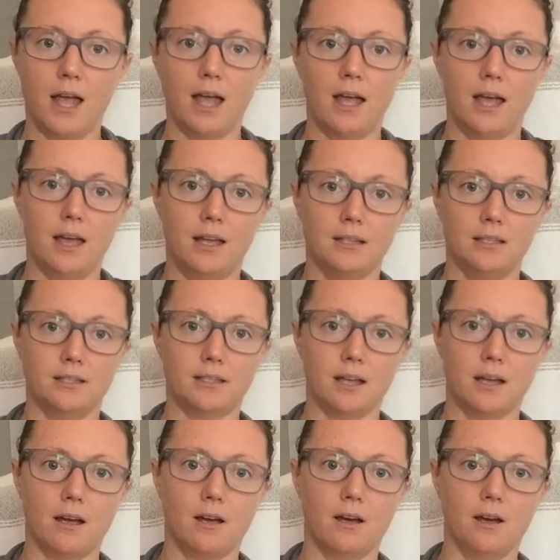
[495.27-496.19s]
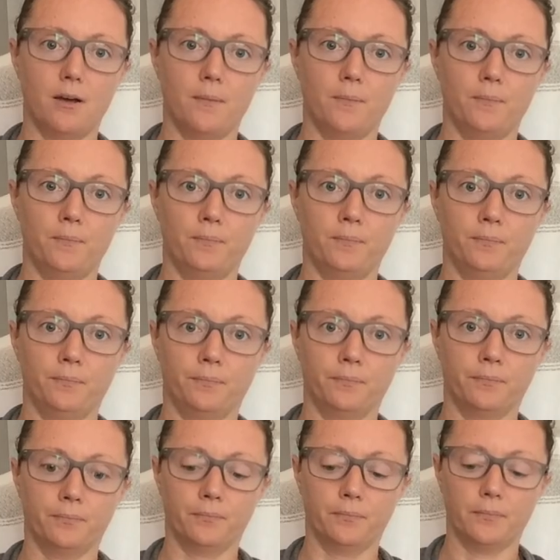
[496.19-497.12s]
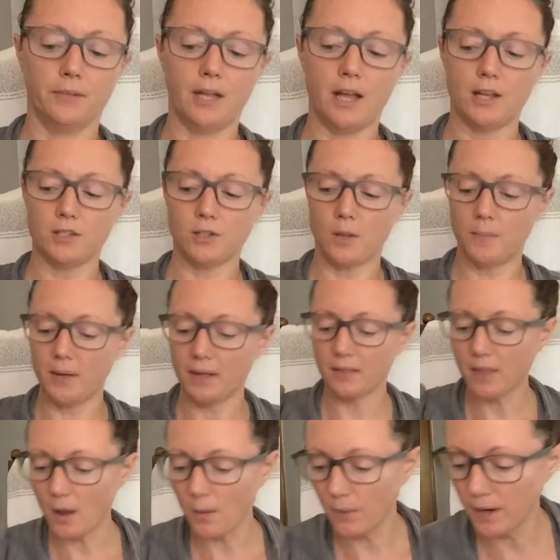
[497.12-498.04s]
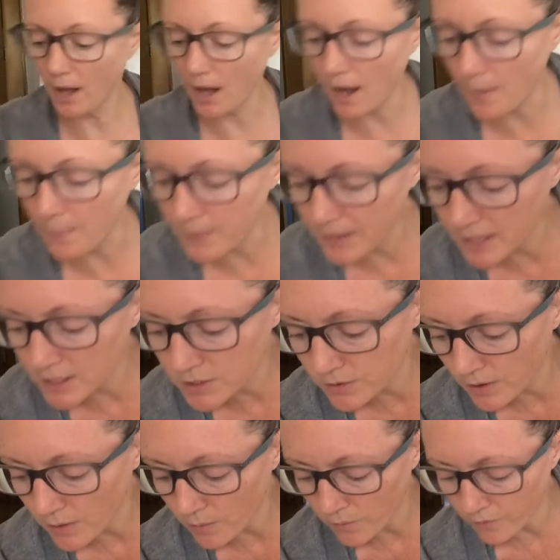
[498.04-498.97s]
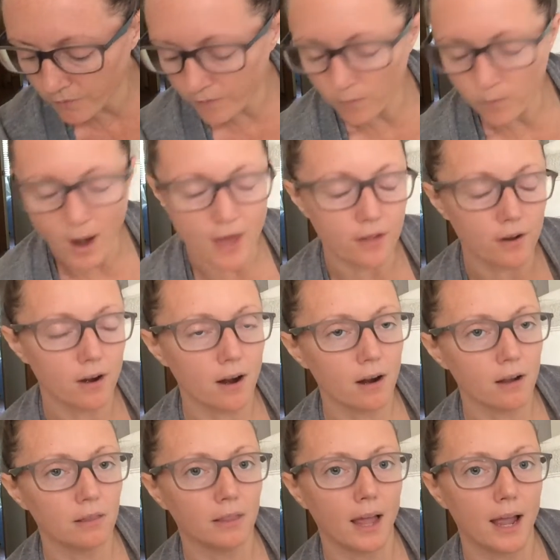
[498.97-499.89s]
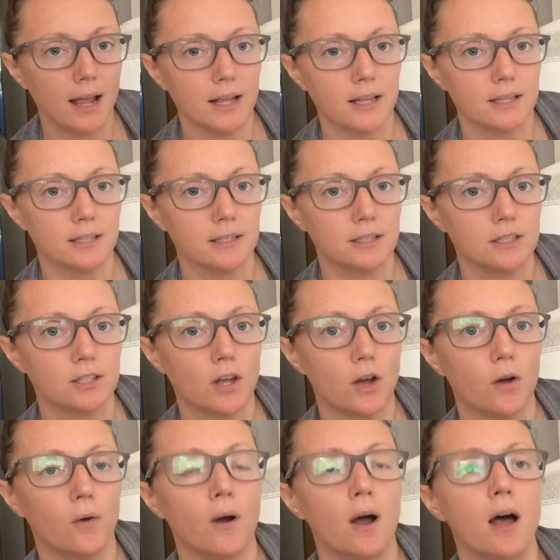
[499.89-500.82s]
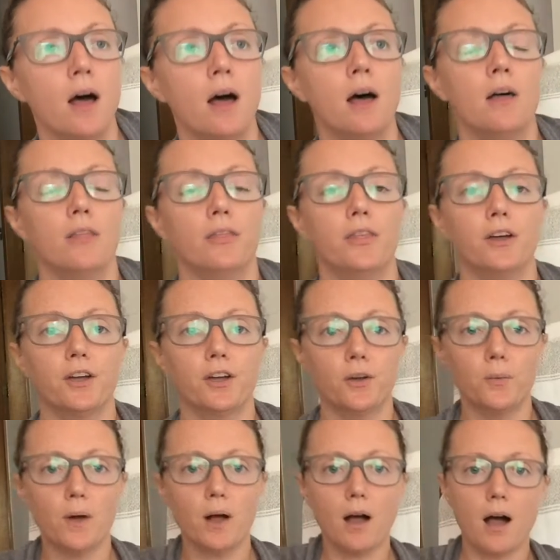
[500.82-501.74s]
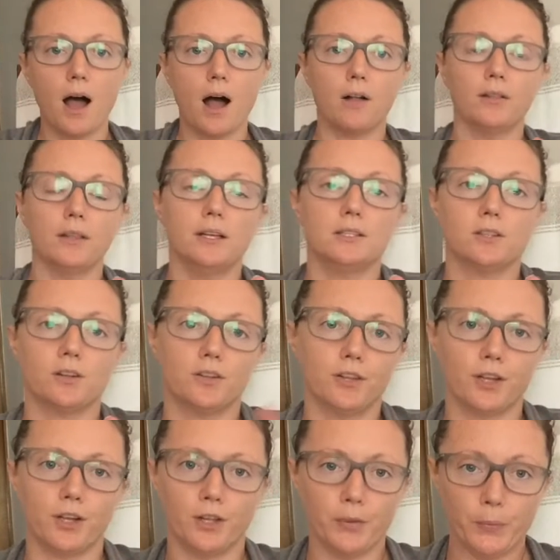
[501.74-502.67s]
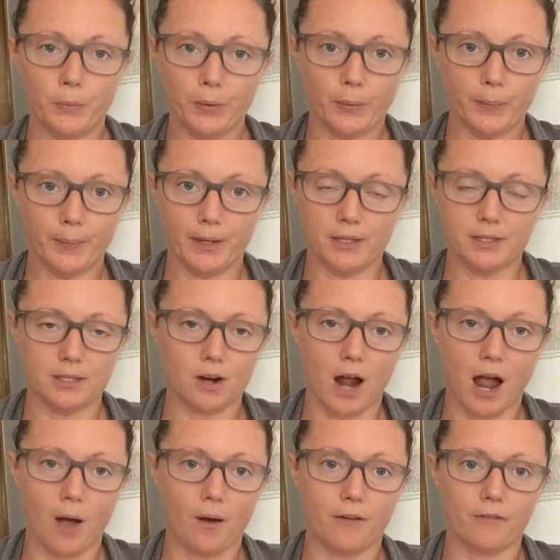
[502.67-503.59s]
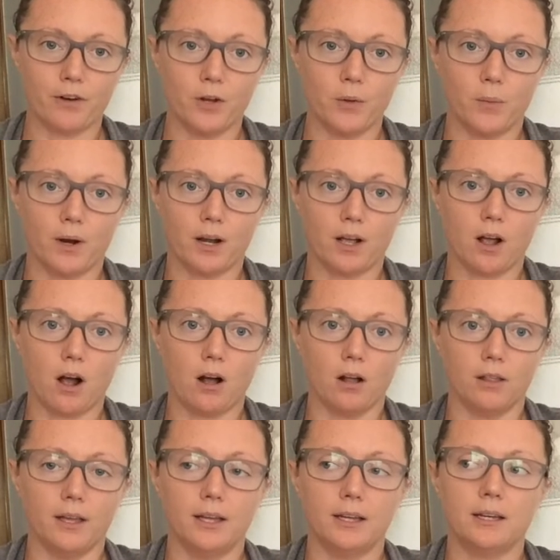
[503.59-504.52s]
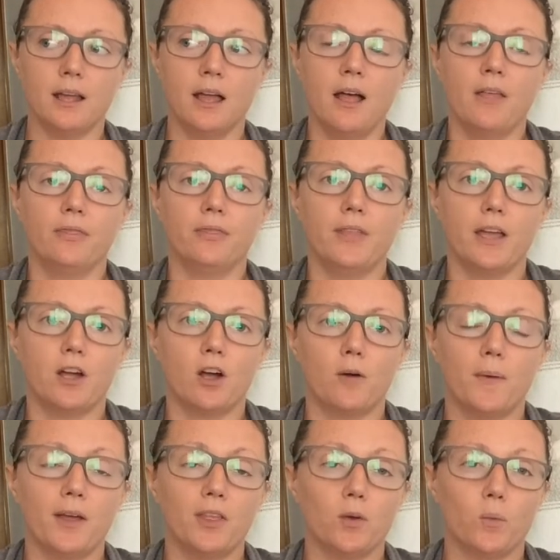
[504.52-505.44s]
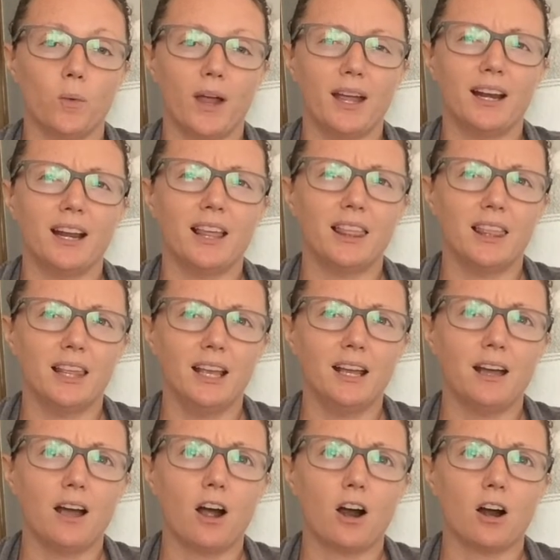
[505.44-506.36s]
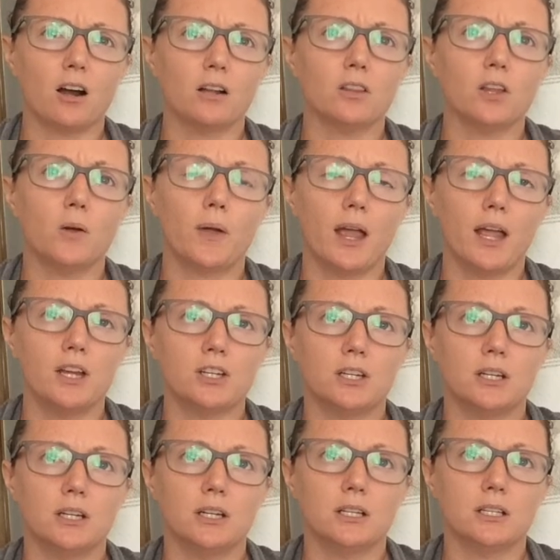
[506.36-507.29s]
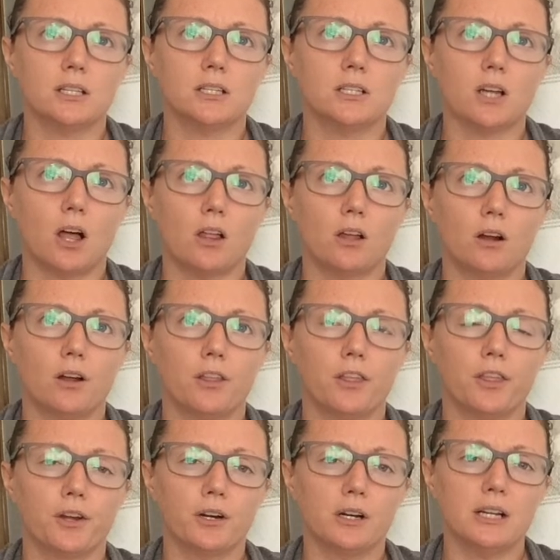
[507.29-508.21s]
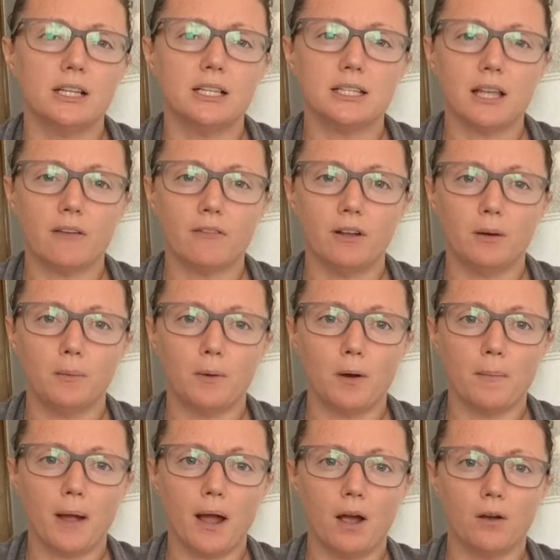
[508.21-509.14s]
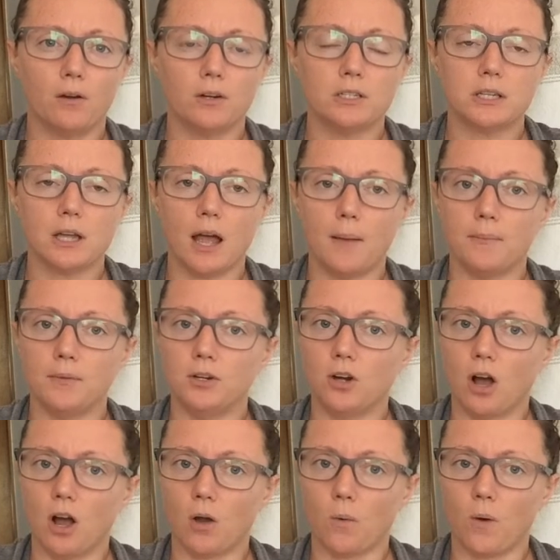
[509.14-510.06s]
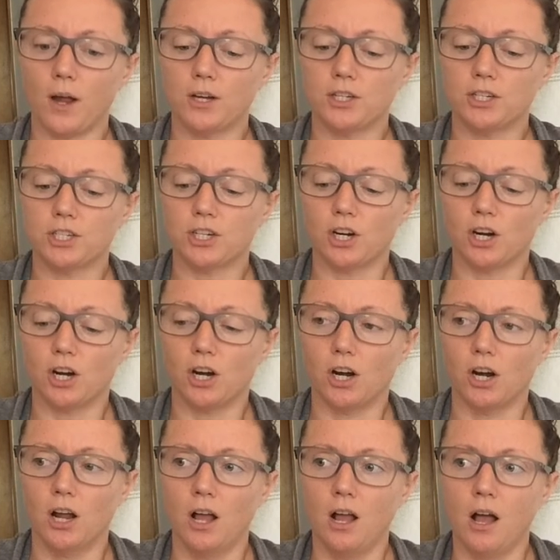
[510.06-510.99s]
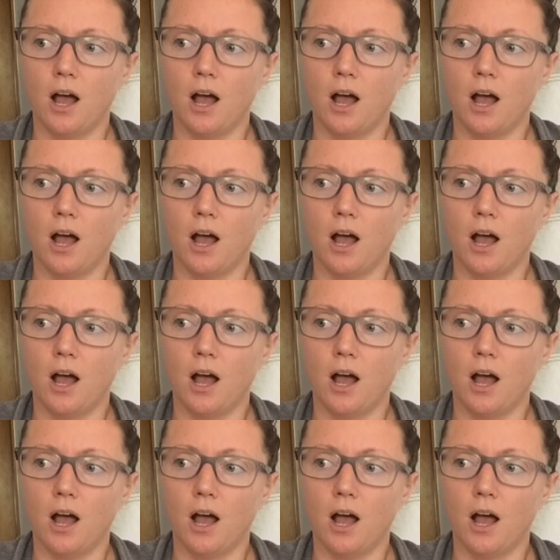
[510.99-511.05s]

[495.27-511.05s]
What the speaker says: And yeah, so I picked that one up, and it's rather light, and so the Goodwill outlets, or the Goodwill bins, or however you want to call it, they go by the weight, and I think our location is $1.37 per pound. I'm not quite sure.